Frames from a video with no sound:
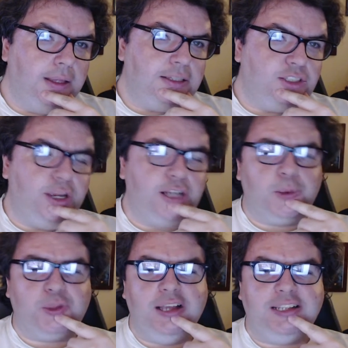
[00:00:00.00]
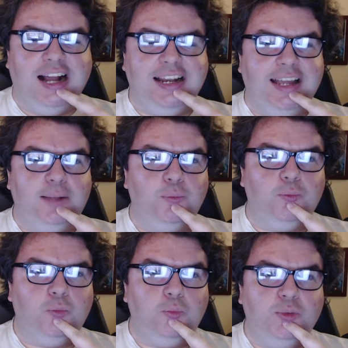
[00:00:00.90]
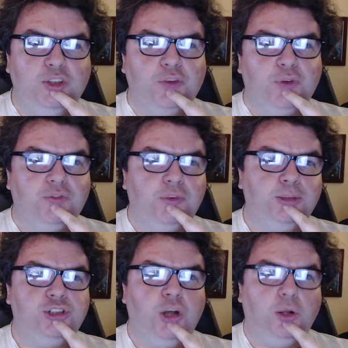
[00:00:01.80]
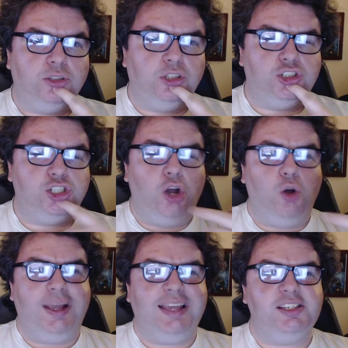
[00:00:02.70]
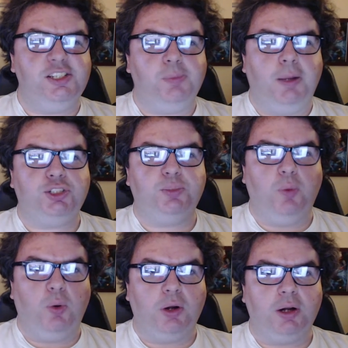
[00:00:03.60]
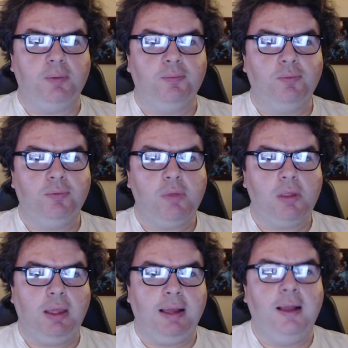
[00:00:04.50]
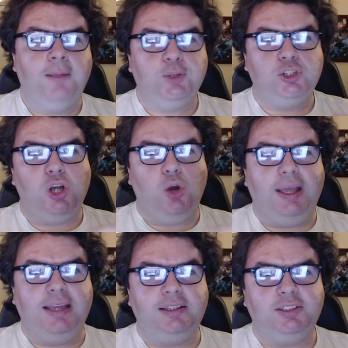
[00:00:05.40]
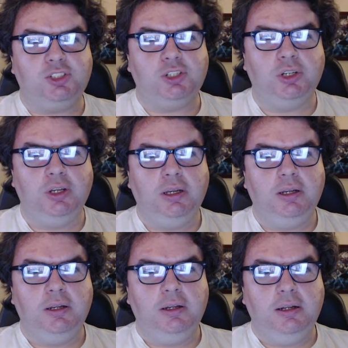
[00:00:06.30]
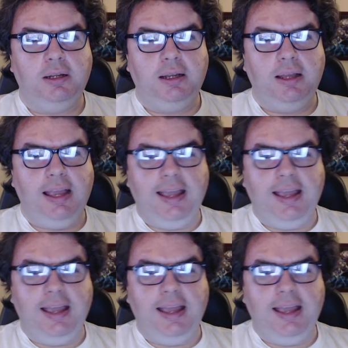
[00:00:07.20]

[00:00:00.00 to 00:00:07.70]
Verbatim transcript: so here's where things kind of get different from the show. The show is much more like the show is a